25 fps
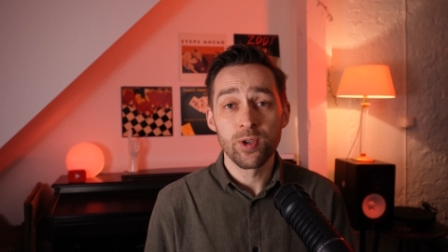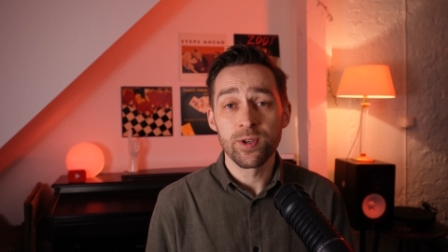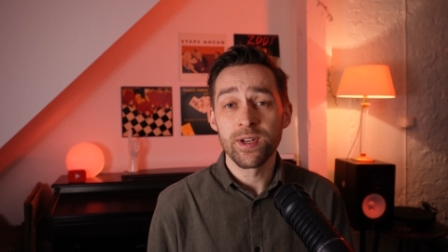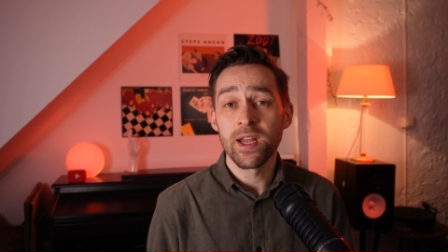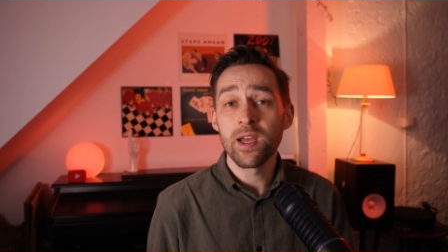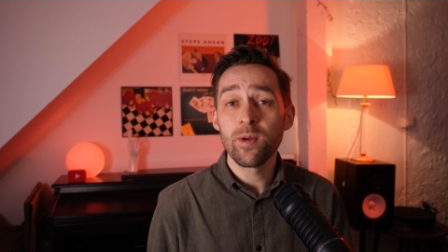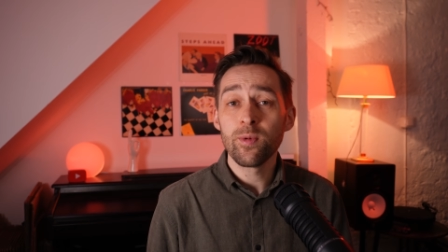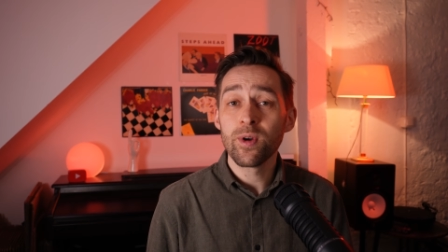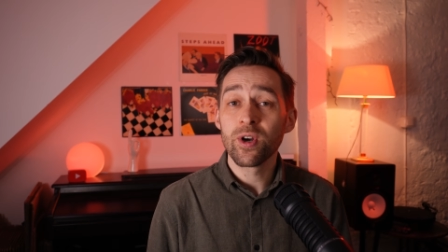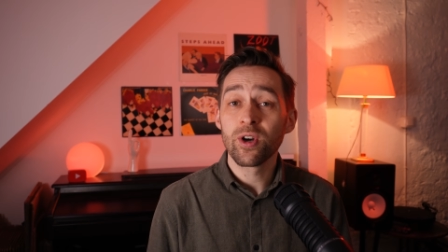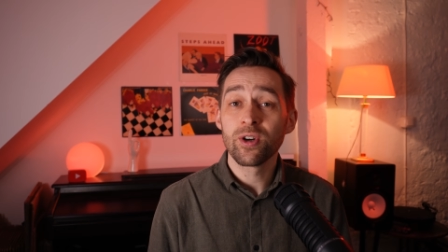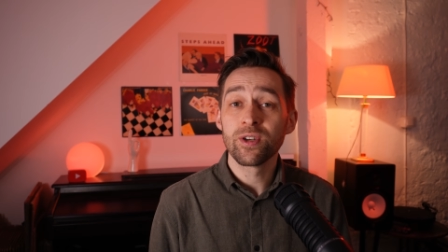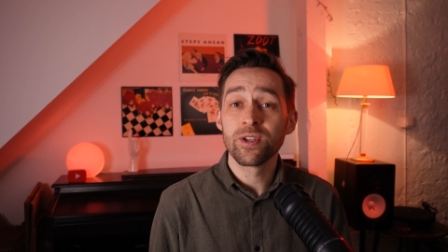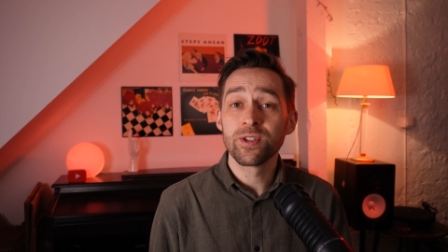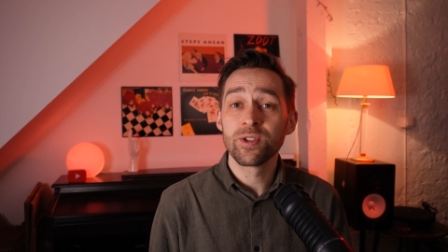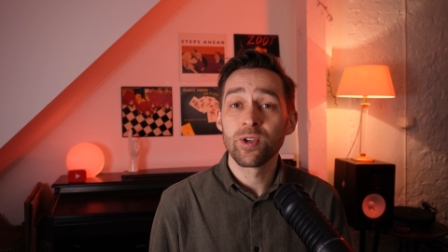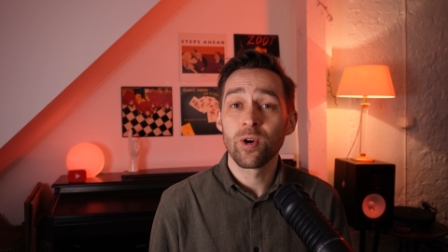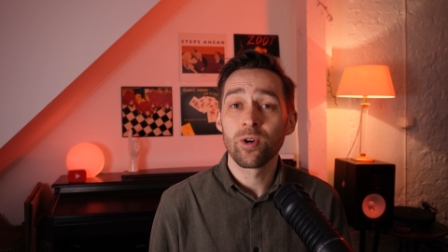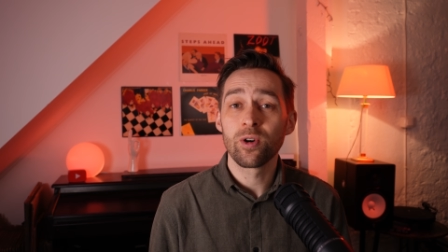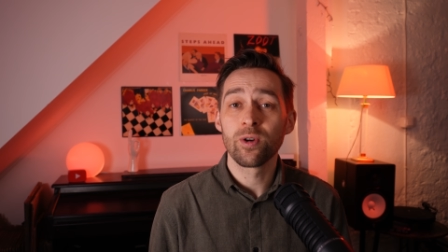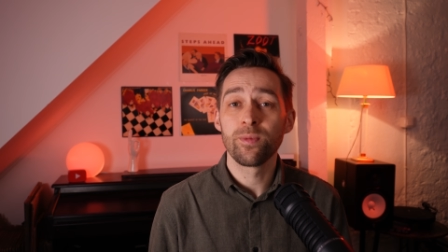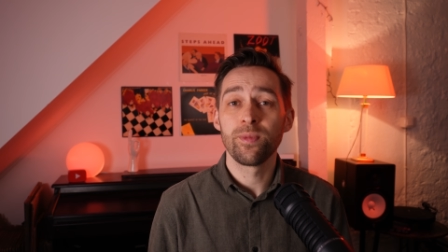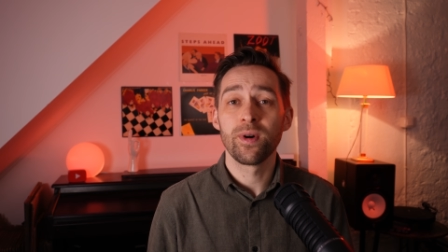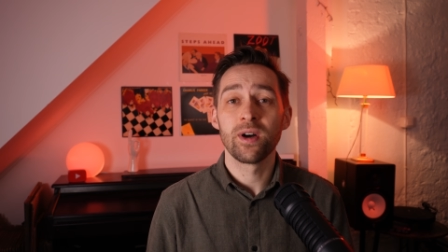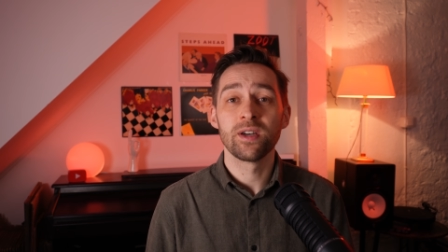Today we're going to
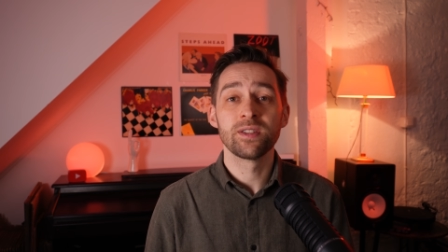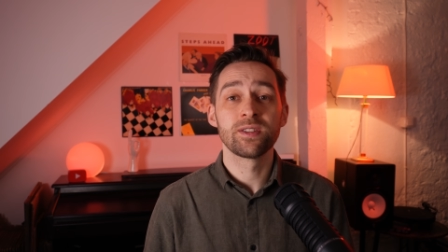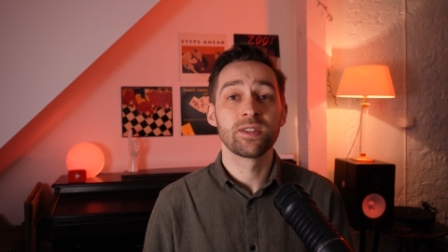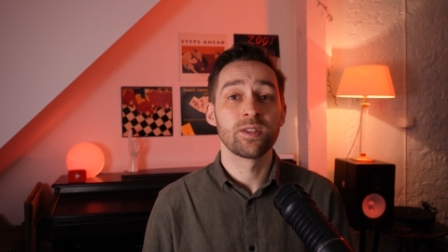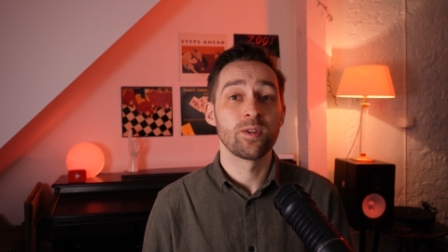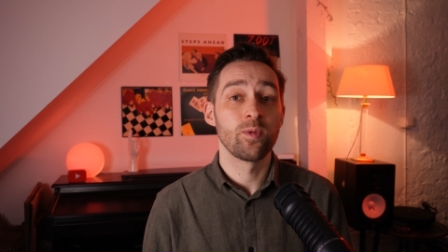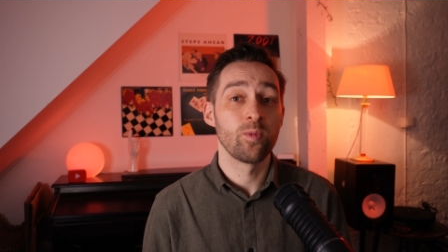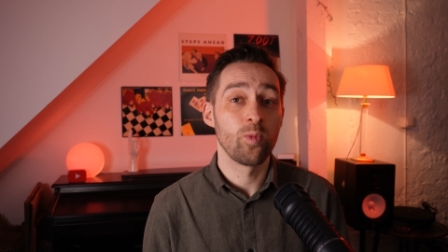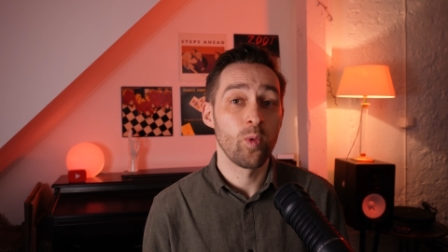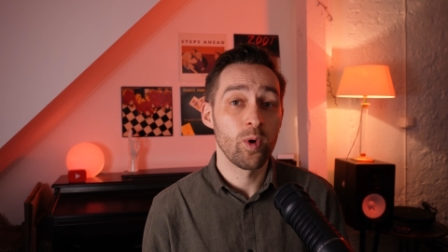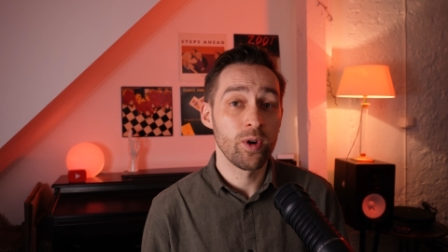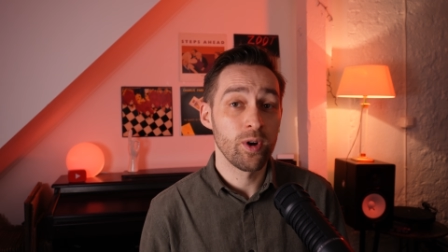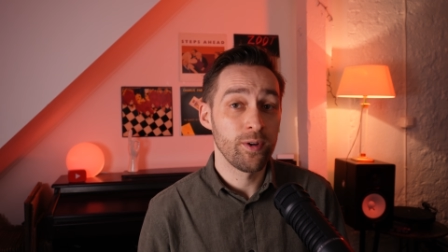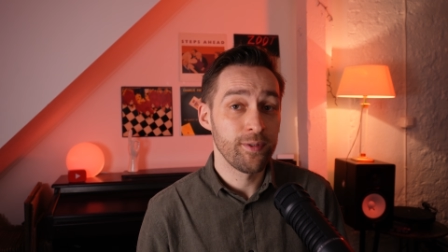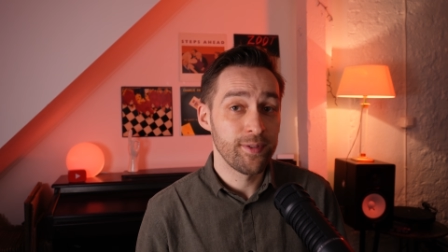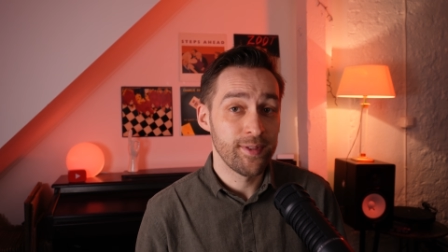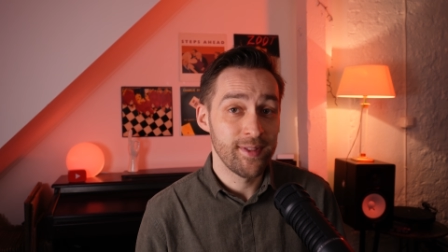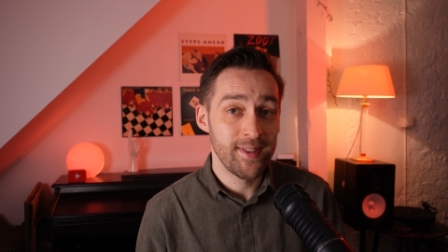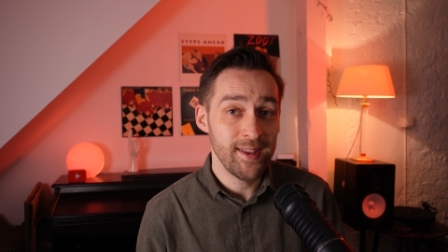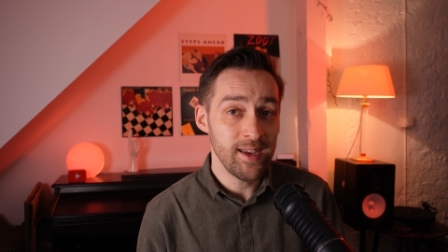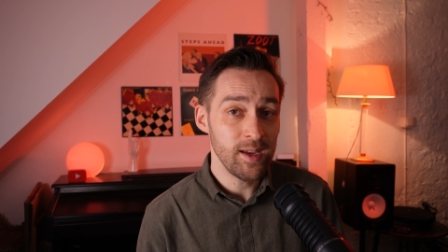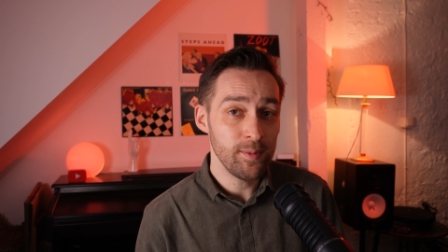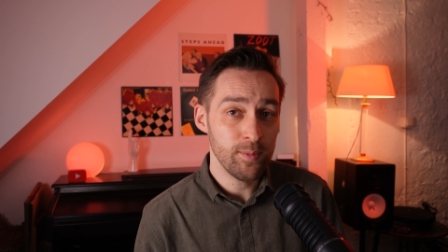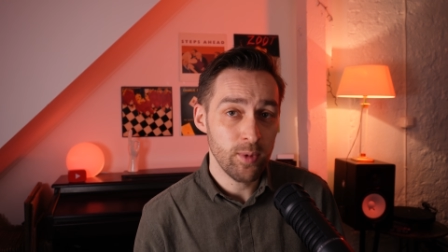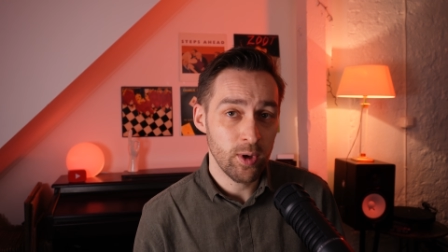talk about one of
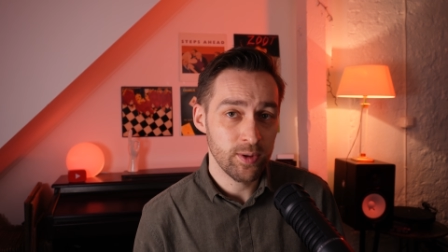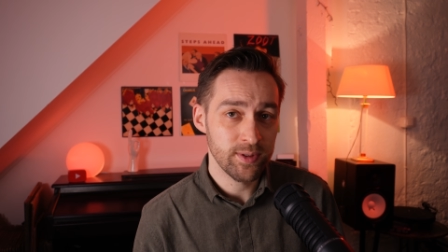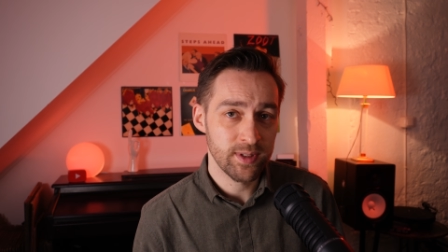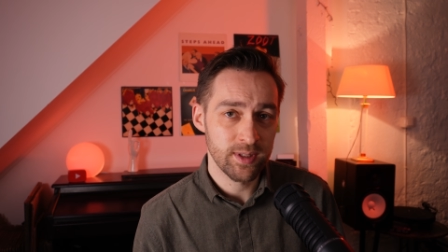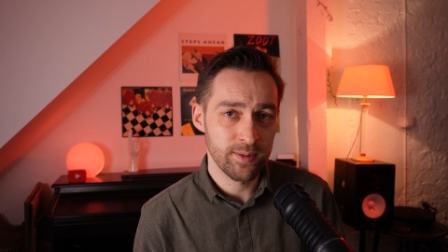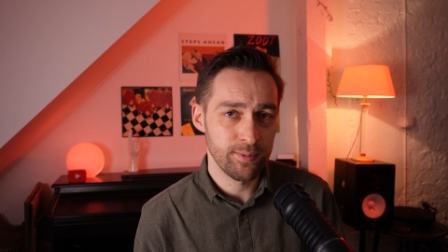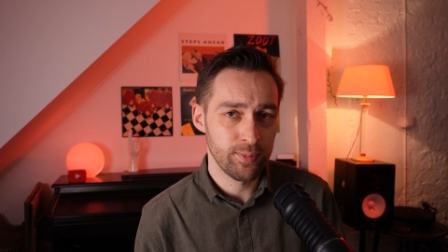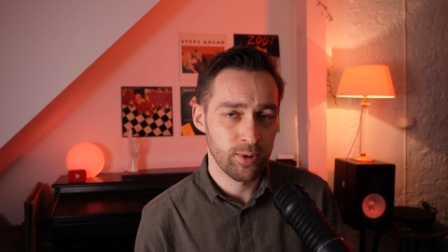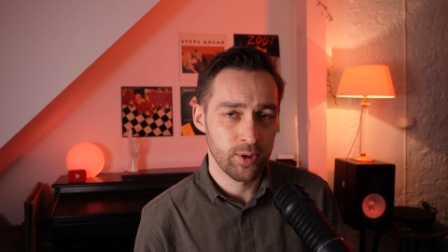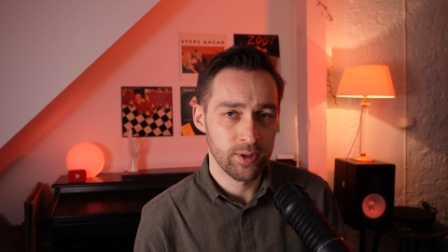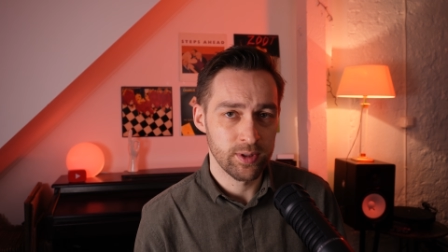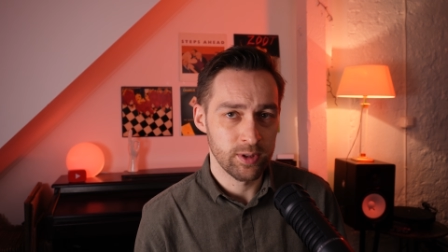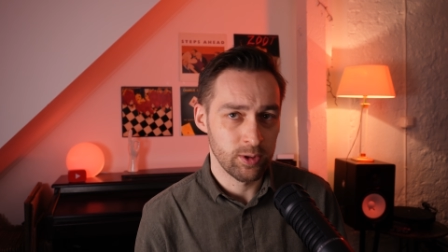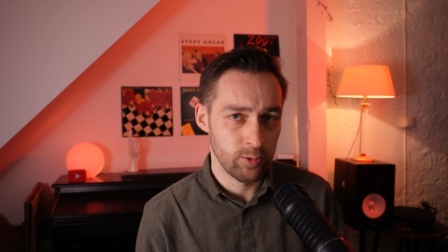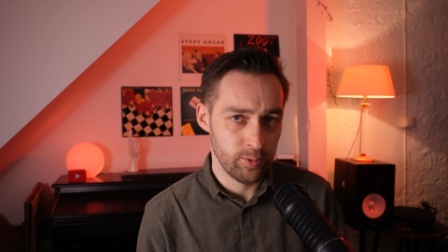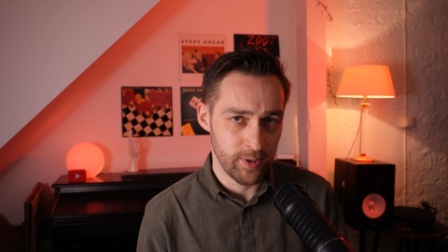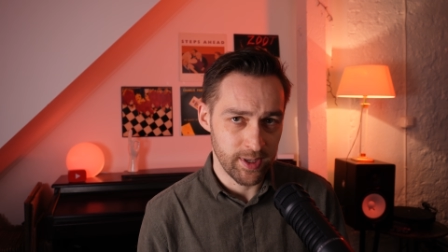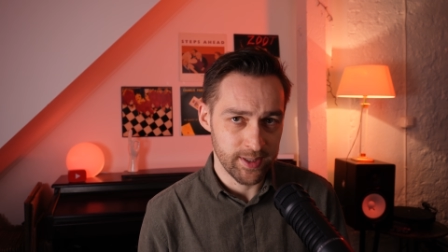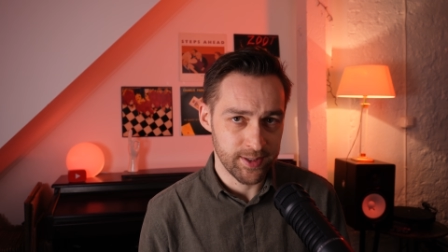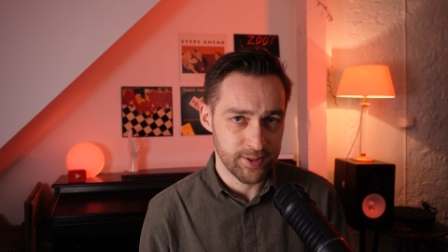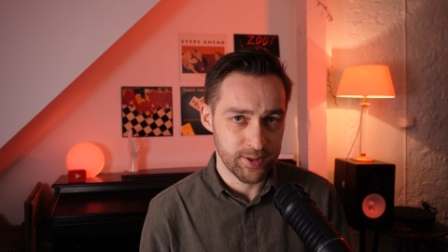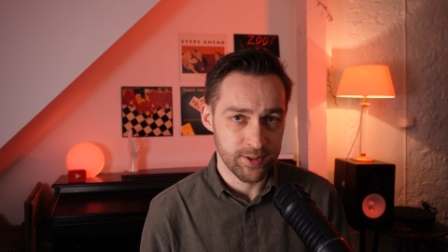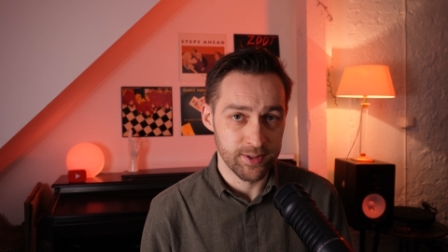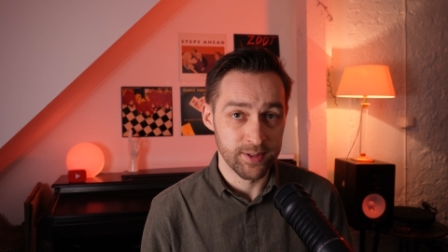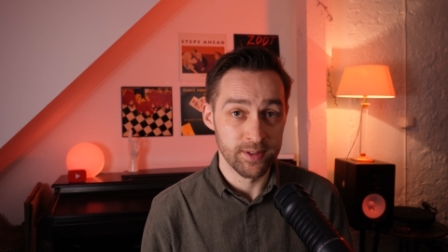the most important
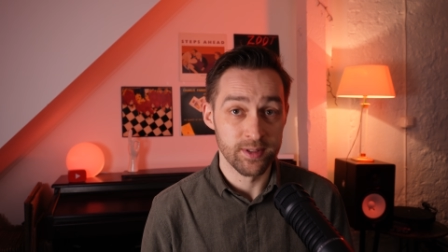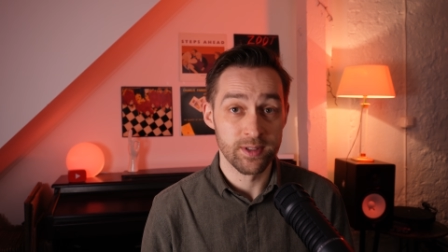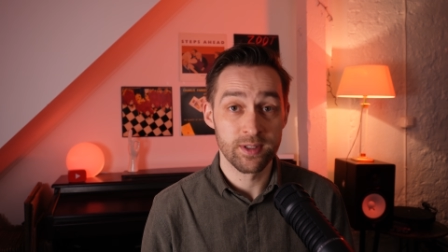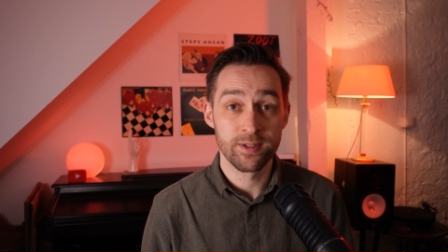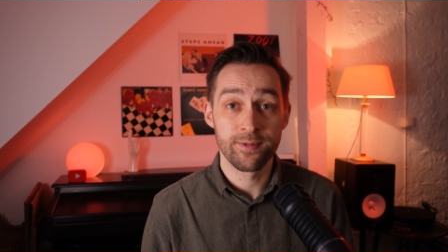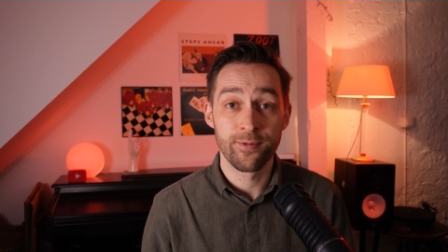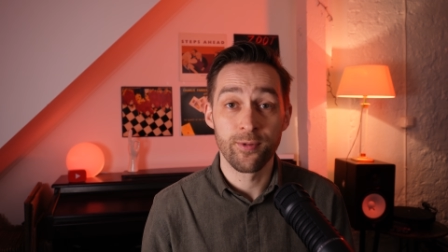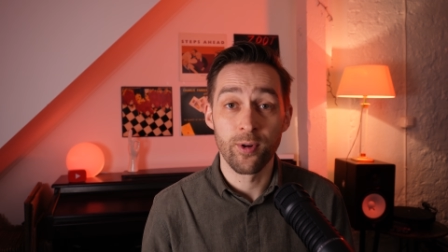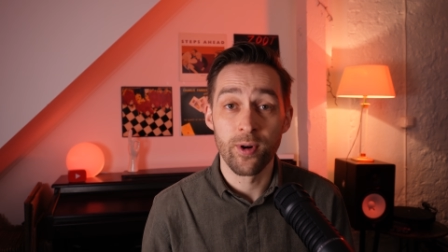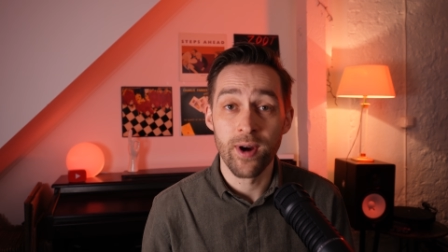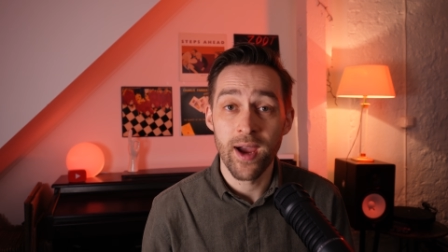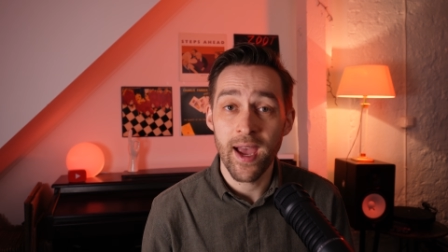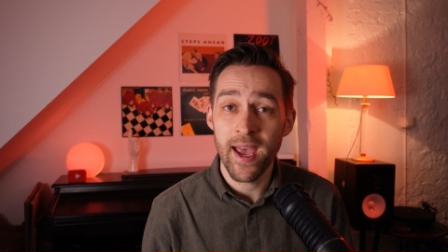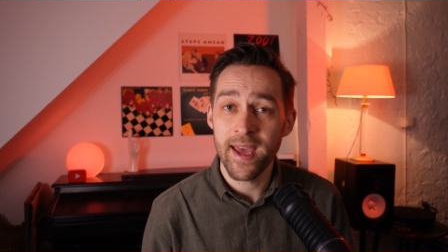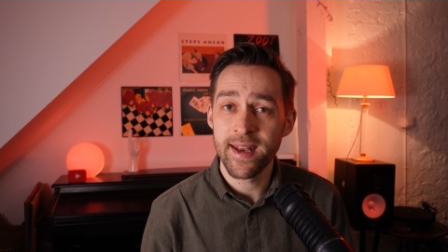questions for